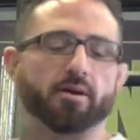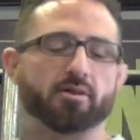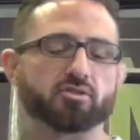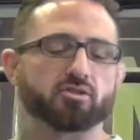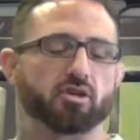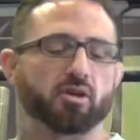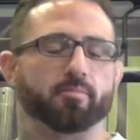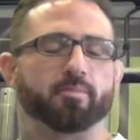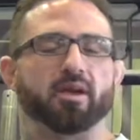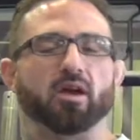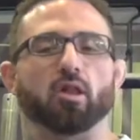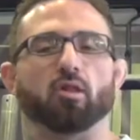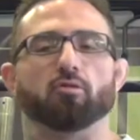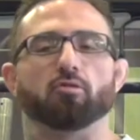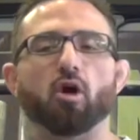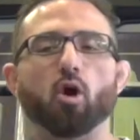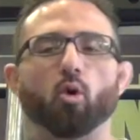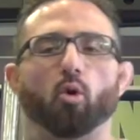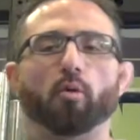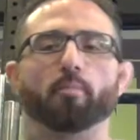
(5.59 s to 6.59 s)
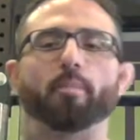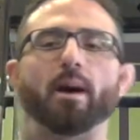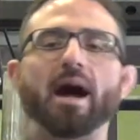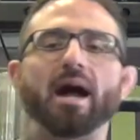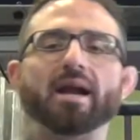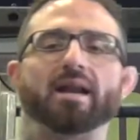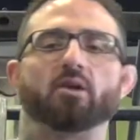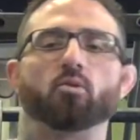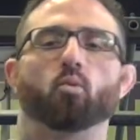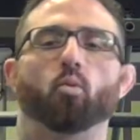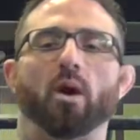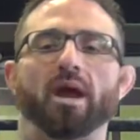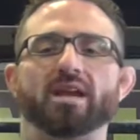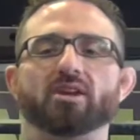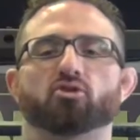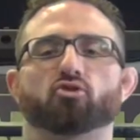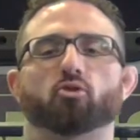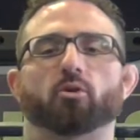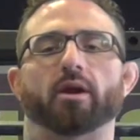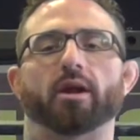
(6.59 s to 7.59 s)
It's going to be a lower body
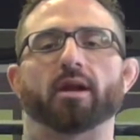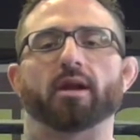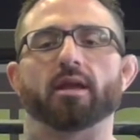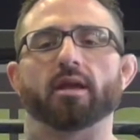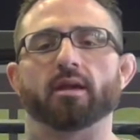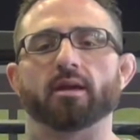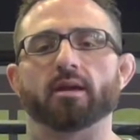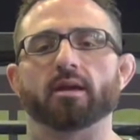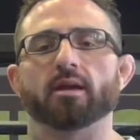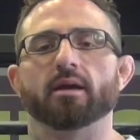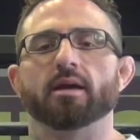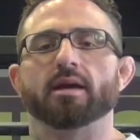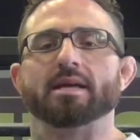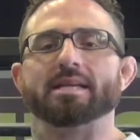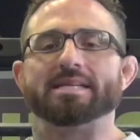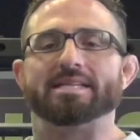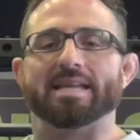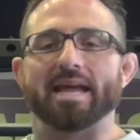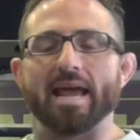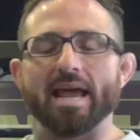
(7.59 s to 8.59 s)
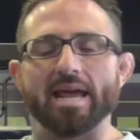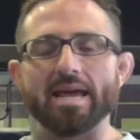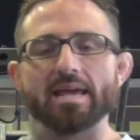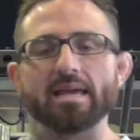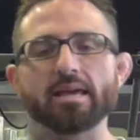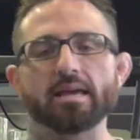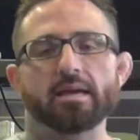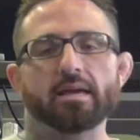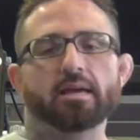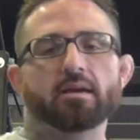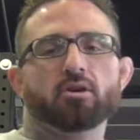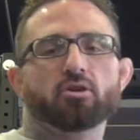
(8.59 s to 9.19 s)
weight training day.